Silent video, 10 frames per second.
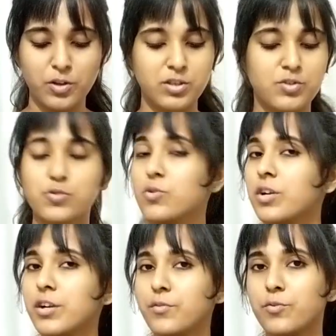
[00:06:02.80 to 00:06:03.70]
you want to store
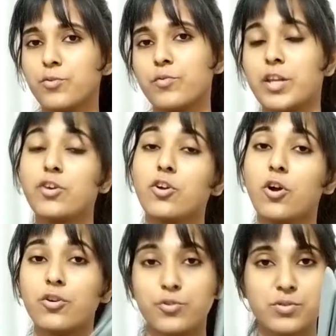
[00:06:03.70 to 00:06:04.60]
it, when you're
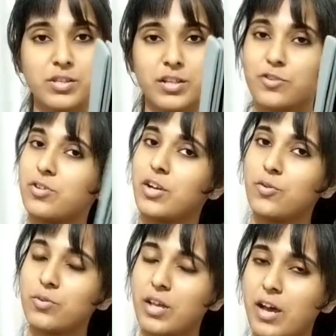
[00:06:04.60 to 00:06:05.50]
not using it, you
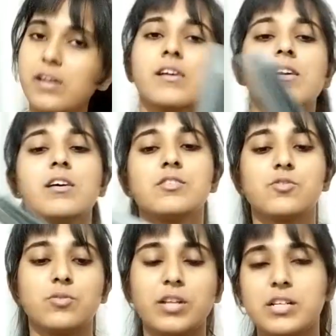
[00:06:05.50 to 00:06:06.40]
can do that.
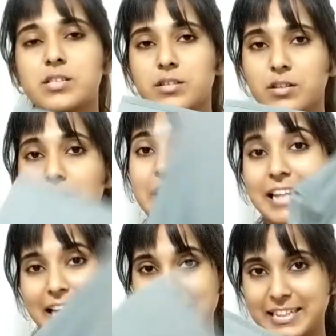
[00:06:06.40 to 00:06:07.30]
So that's a
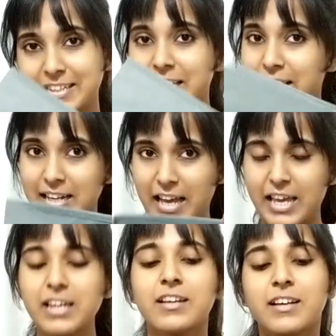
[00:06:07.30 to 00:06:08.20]
great thing that I
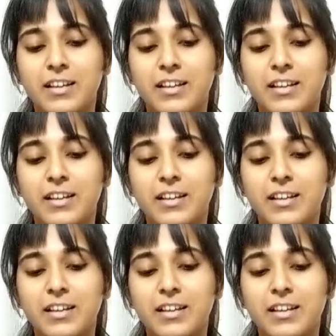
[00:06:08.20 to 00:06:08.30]
like.